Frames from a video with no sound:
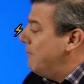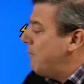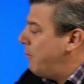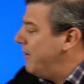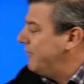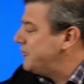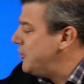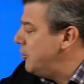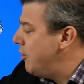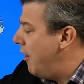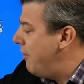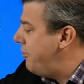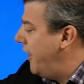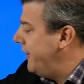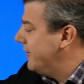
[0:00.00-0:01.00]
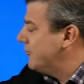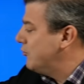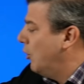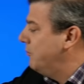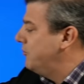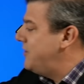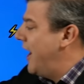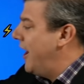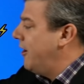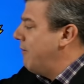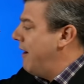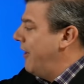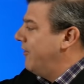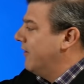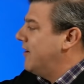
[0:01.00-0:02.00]
But we've still got thunderstorms down
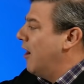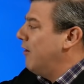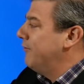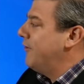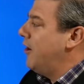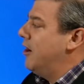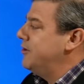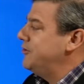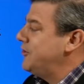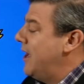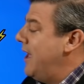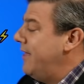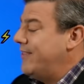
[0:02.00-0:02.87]
around the Gulf Coast.